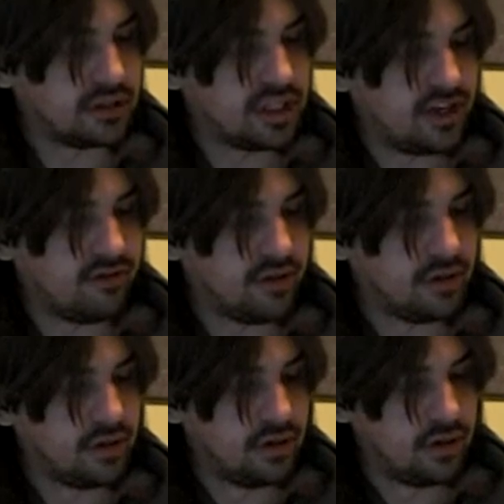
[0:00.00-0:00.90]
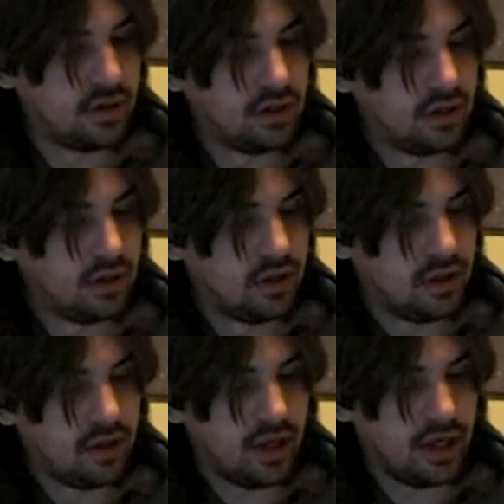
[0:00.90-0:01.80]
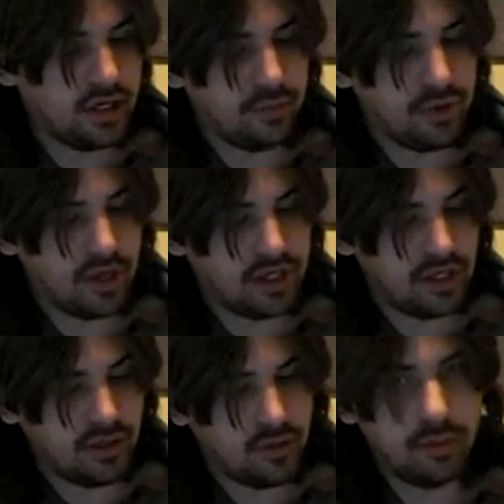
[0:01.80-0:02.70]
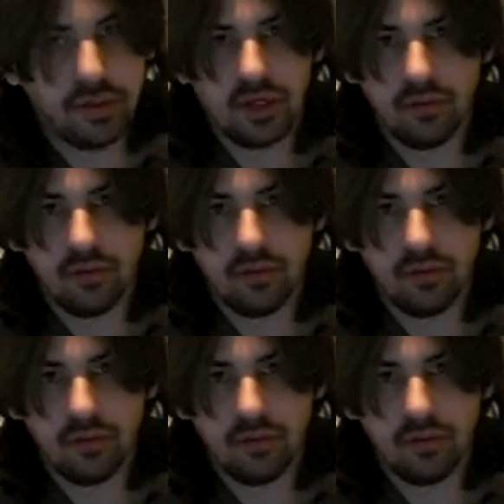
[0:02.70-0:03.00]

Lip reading: 7 and your pinky would be